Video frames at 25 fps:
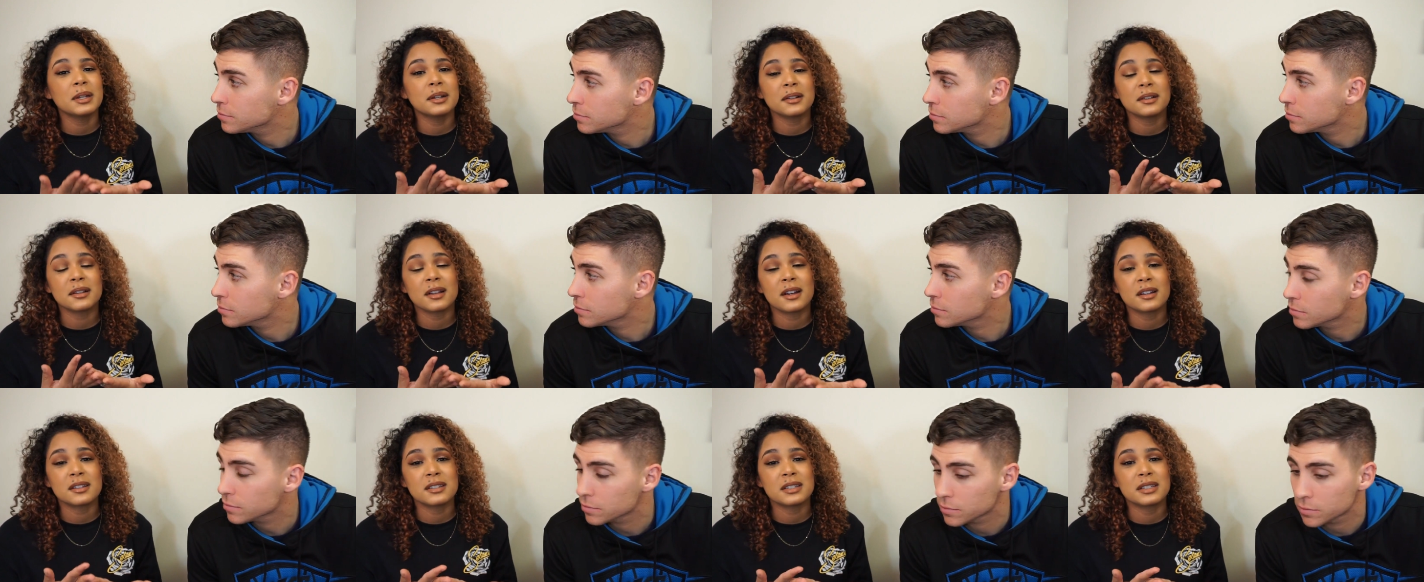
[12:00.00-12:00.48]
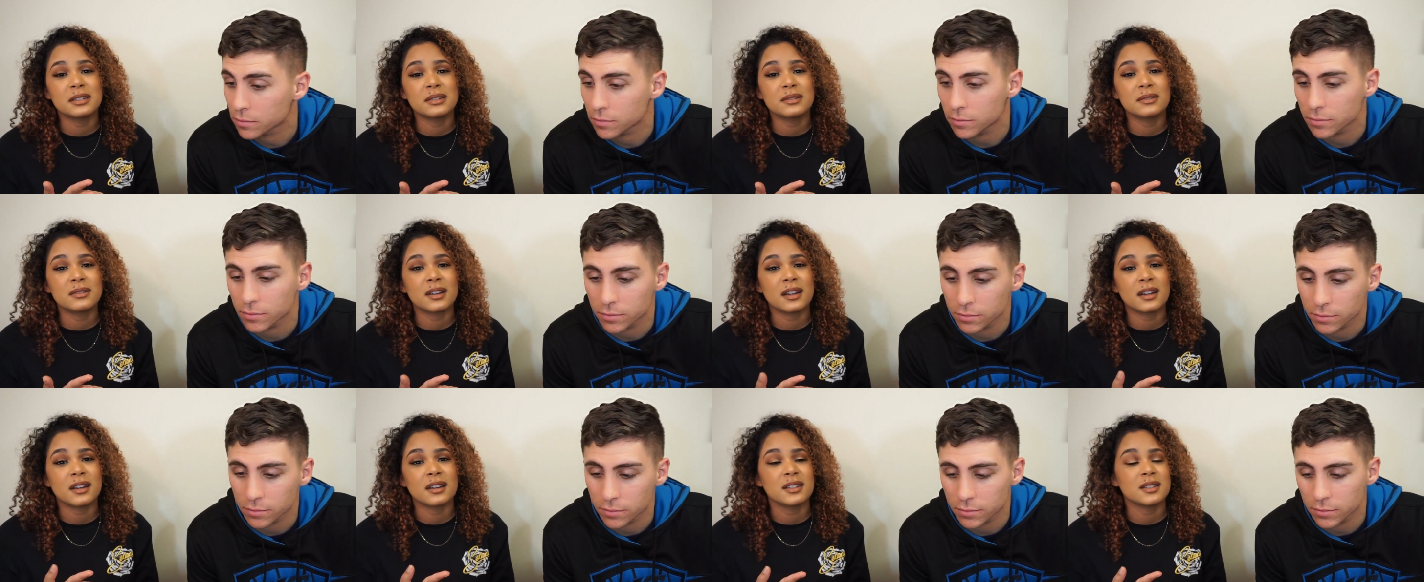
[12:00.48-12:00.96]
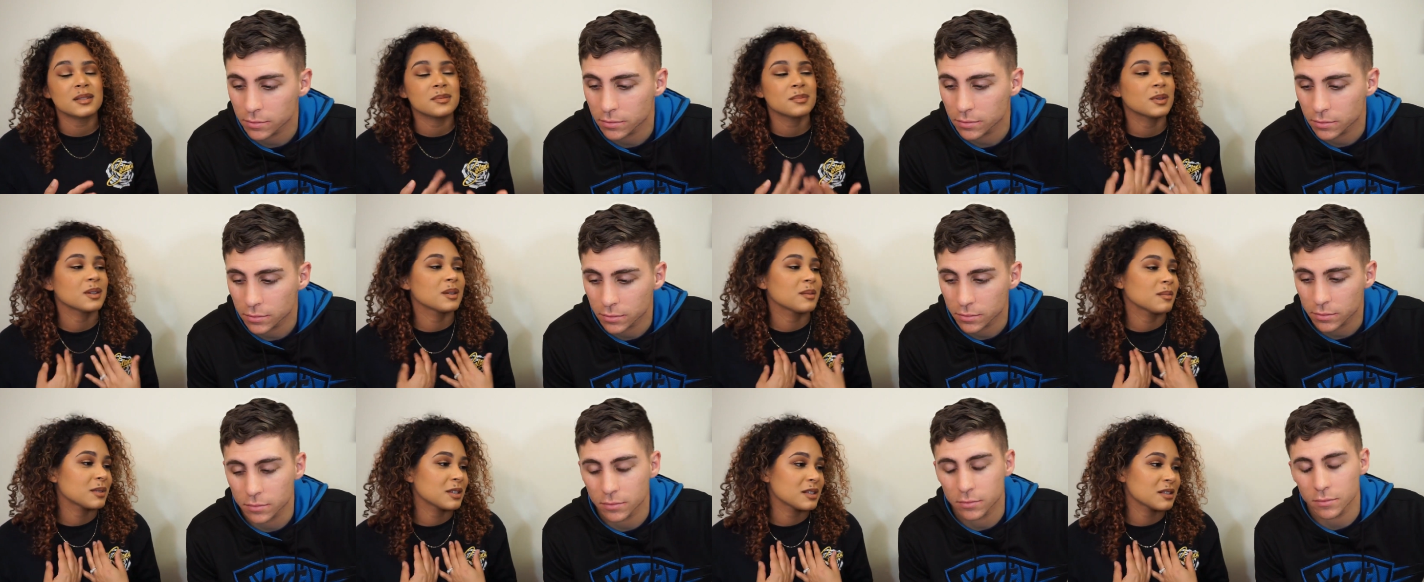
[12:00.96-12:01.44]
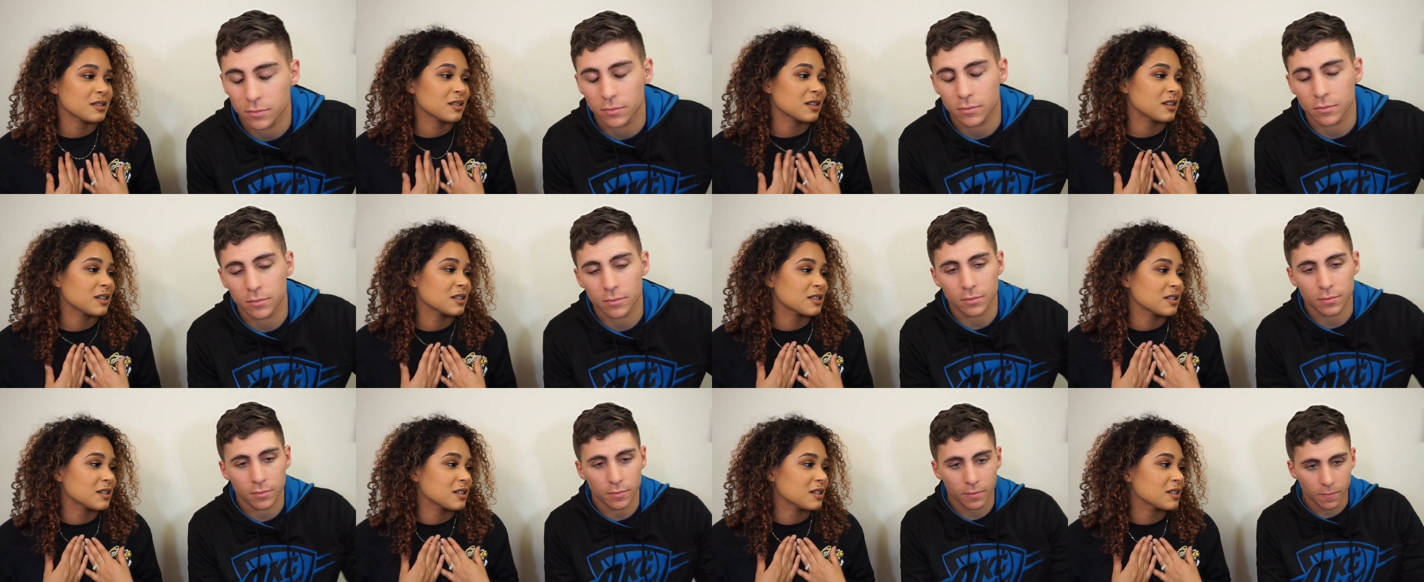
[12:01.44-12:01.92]
Speaker 1: a lot to you guys, but it means a lot
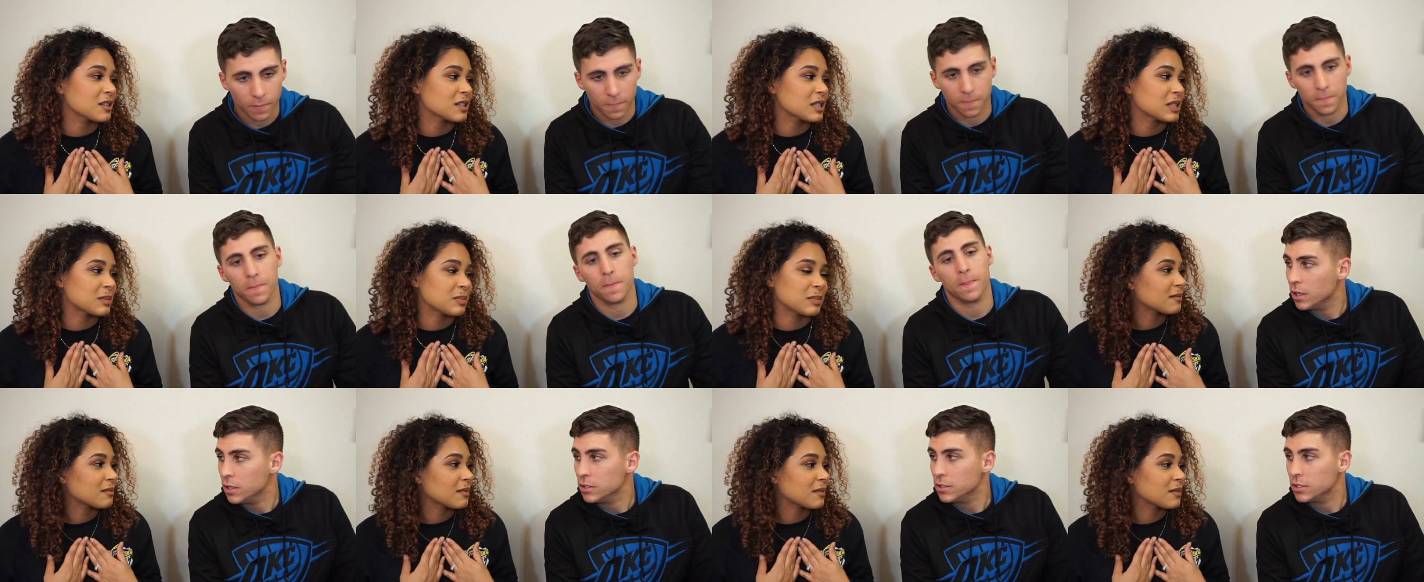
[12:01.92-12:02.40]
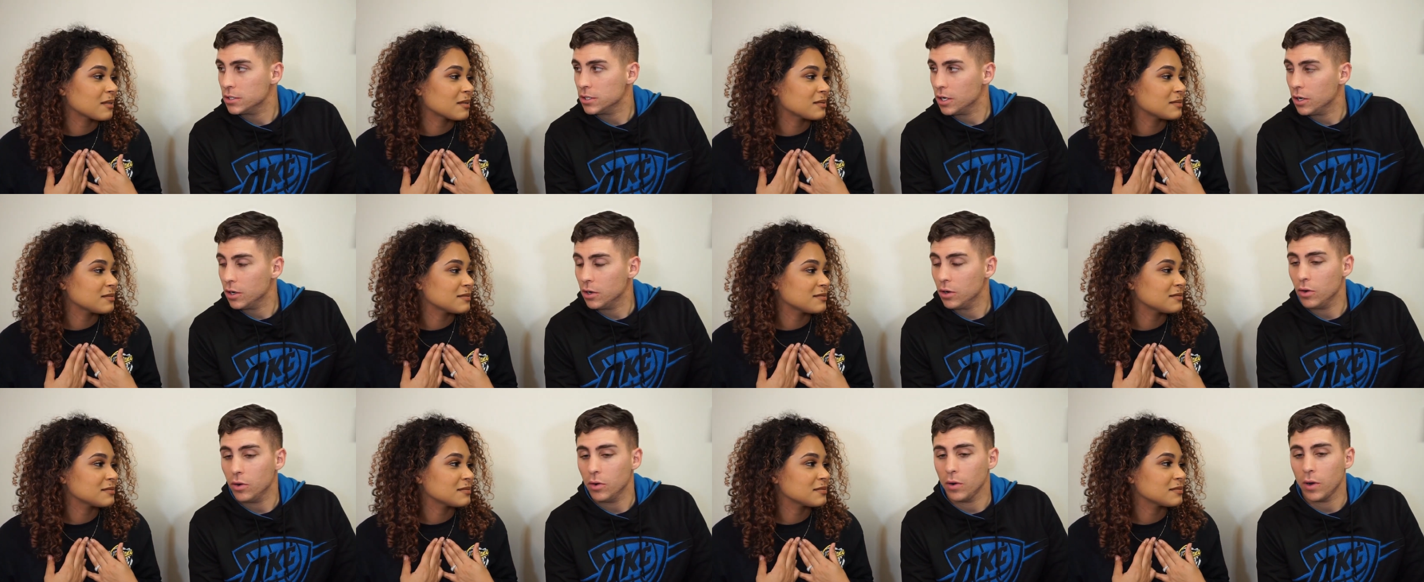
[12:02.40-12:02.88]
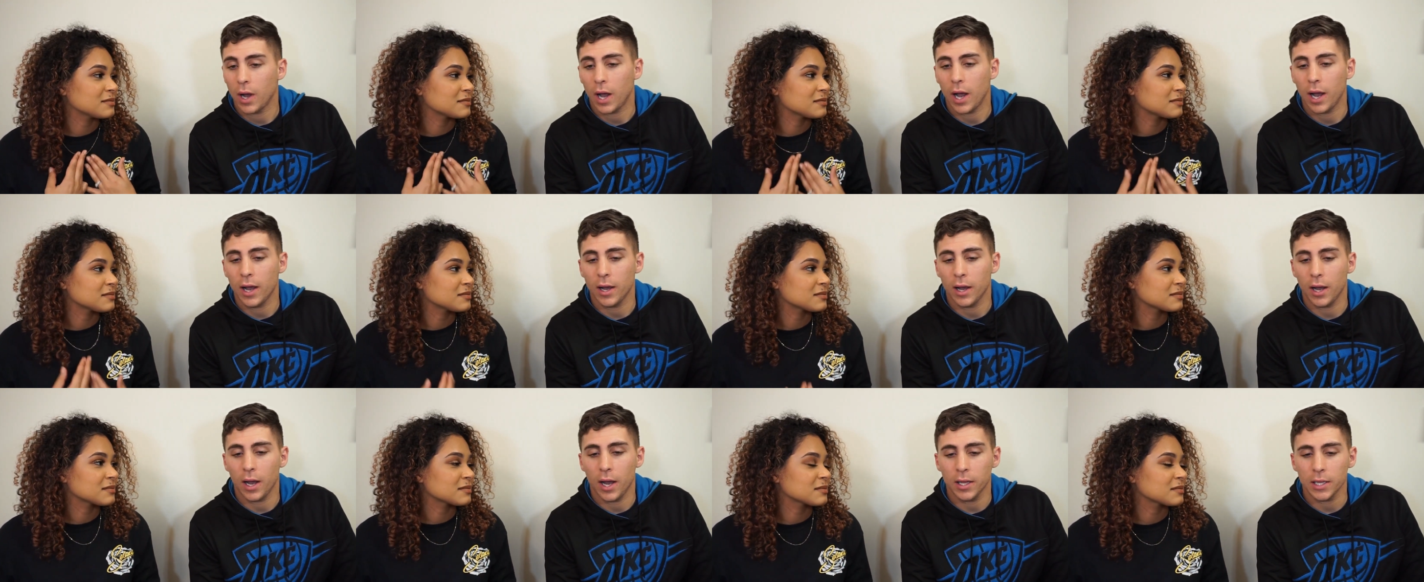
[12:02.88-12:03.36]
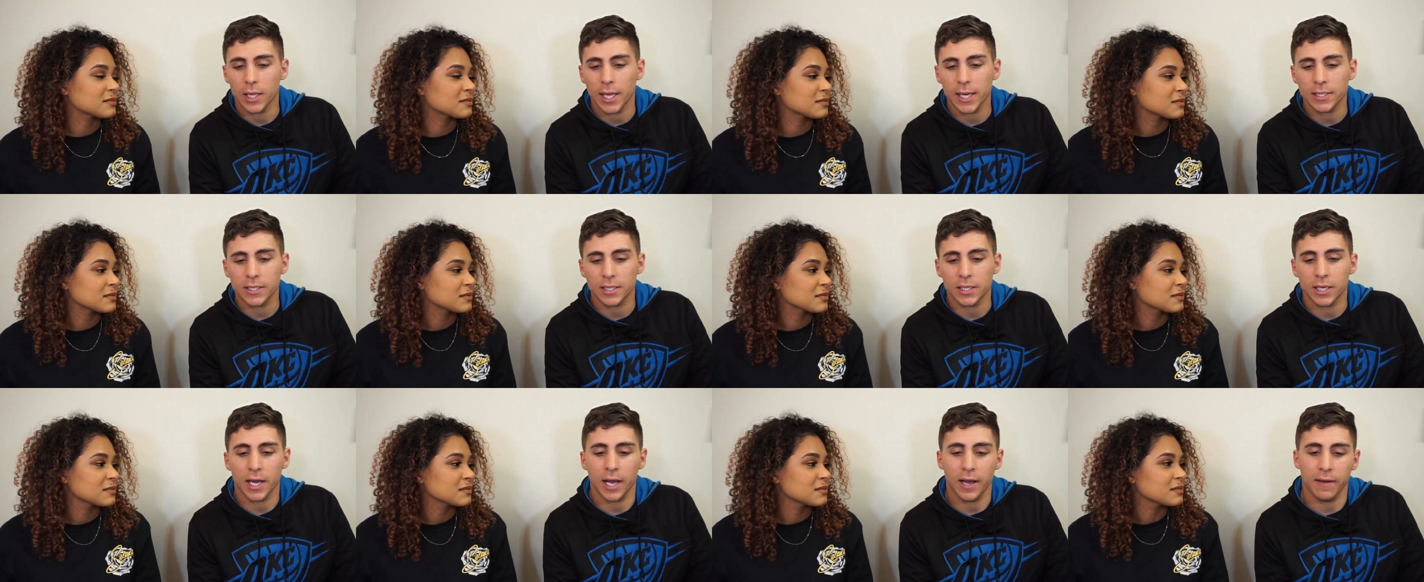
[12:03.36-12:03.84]
to us.
Speaker 2: So I, I like to
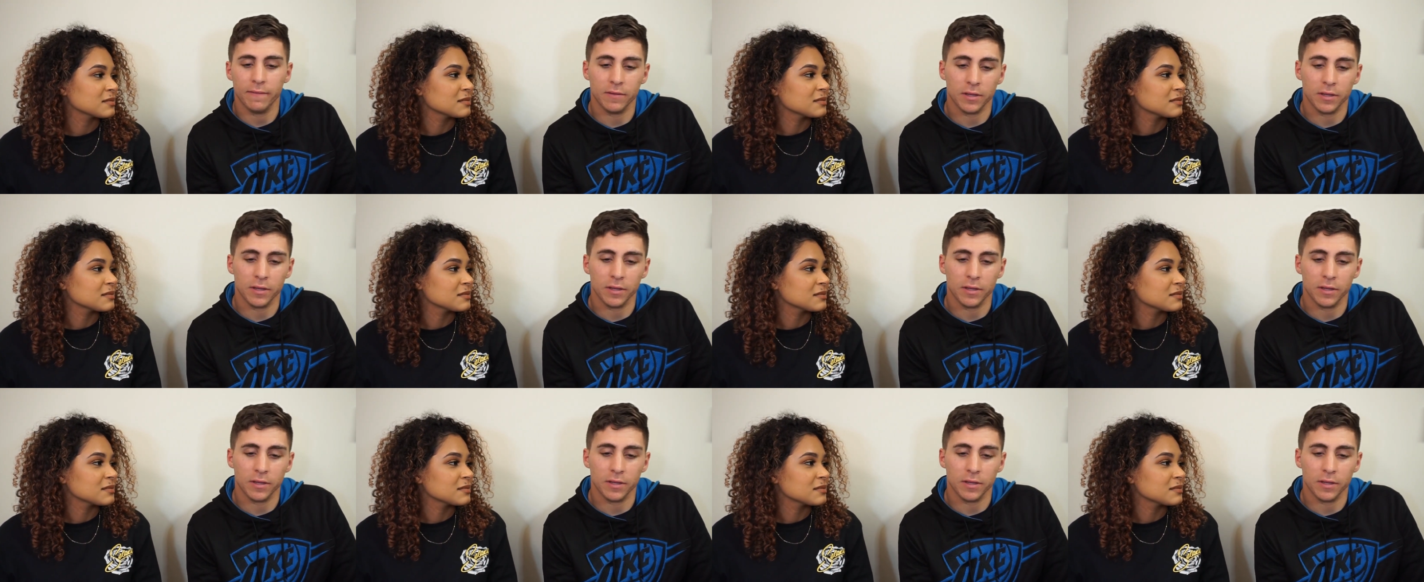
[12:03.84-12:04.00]
have